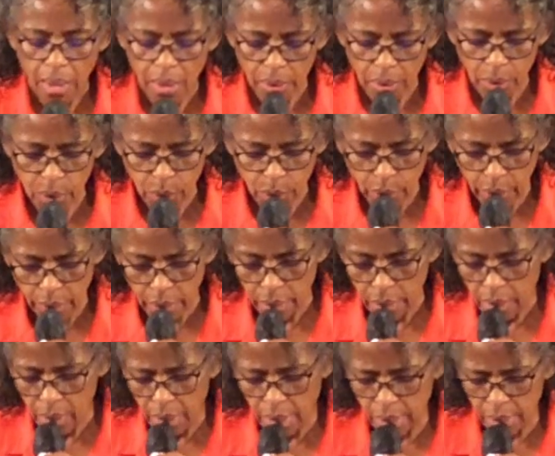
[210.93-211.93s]
Hallelujah.
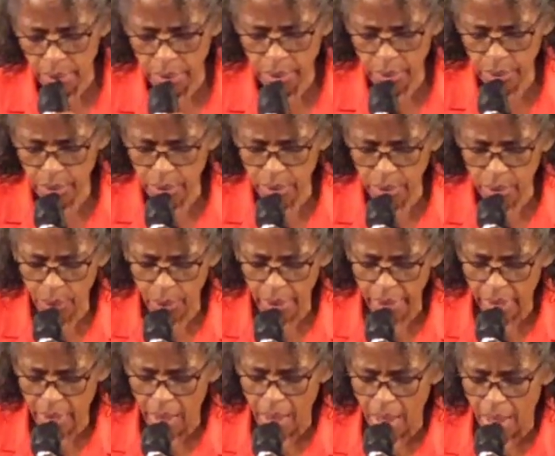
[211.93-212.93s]
Hallelujah.
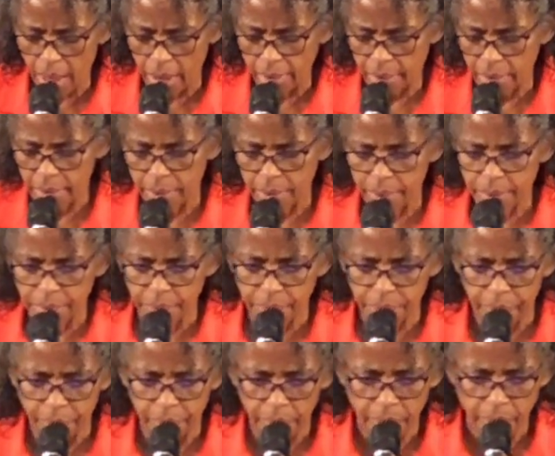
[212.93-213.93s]
Lord God,
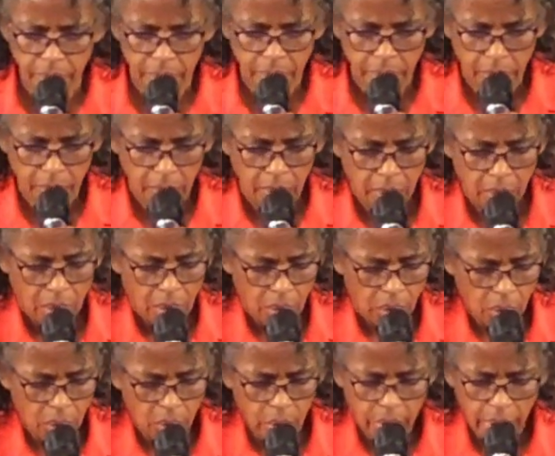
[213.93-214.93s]

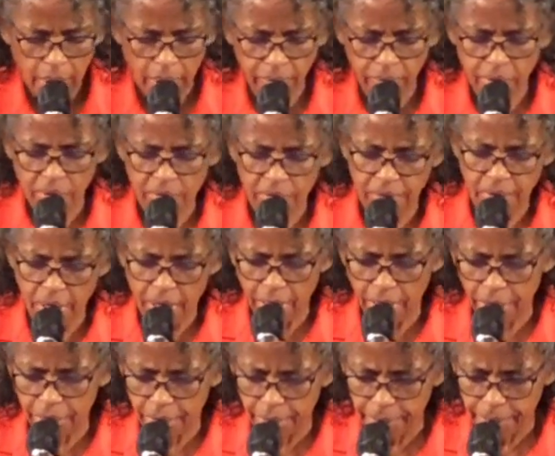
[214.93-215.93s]
oh Heavenly
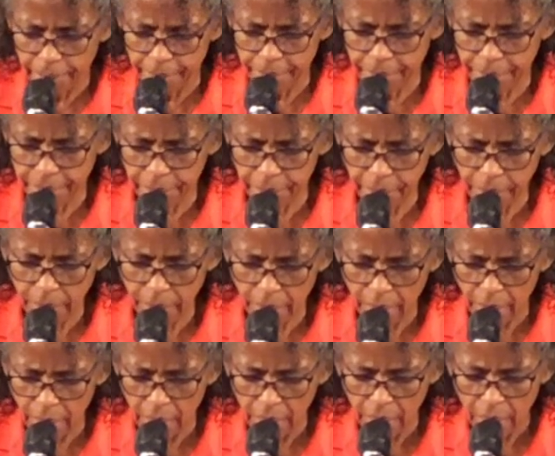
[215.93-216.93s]
Father,
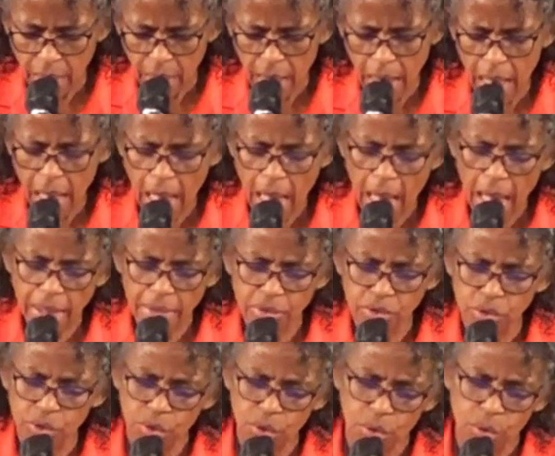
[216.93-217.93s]
I
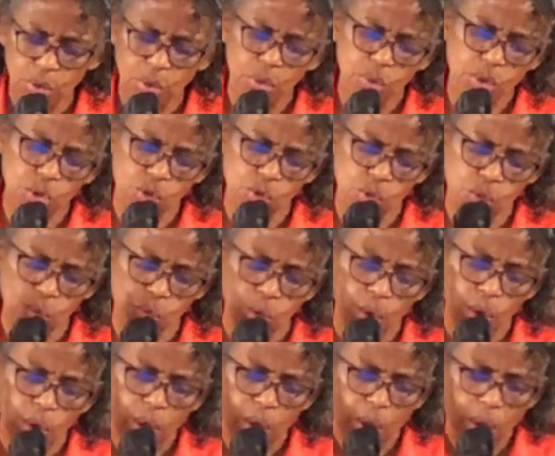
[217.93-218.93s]
ask you to
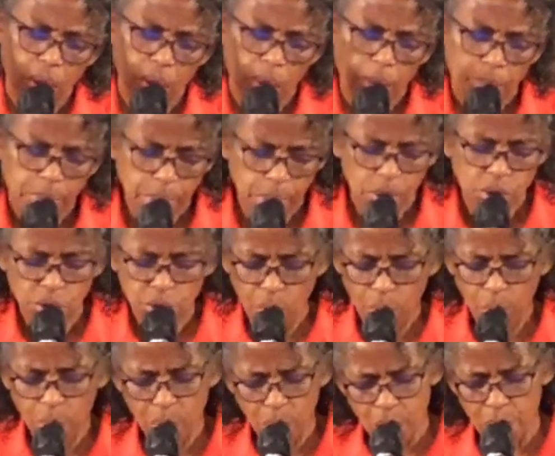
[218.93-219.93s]
put your
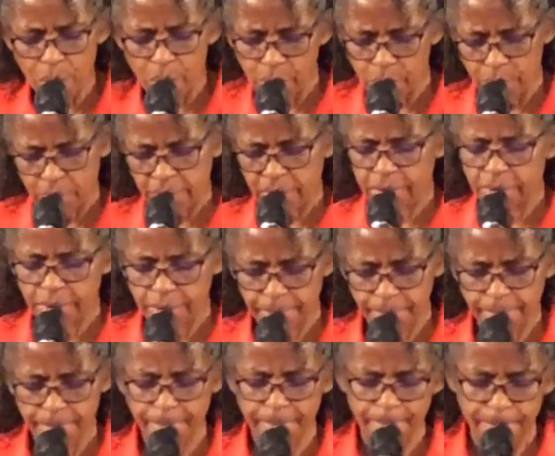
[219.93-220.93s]
words
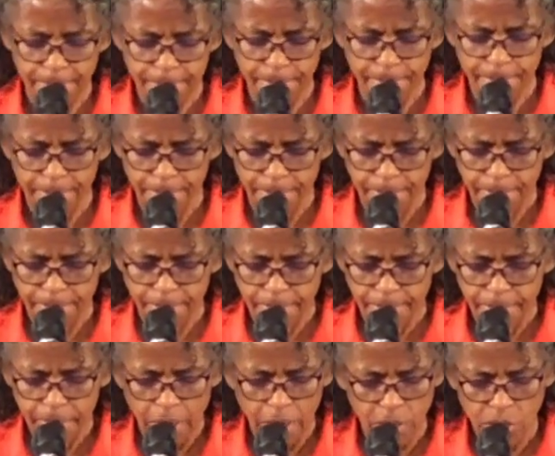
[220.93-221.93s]

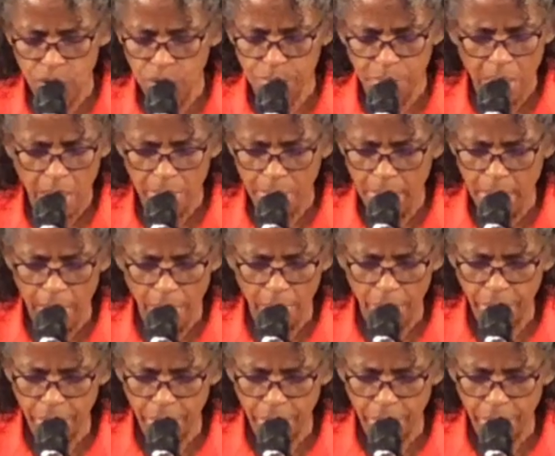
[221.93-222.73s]
into my mouth.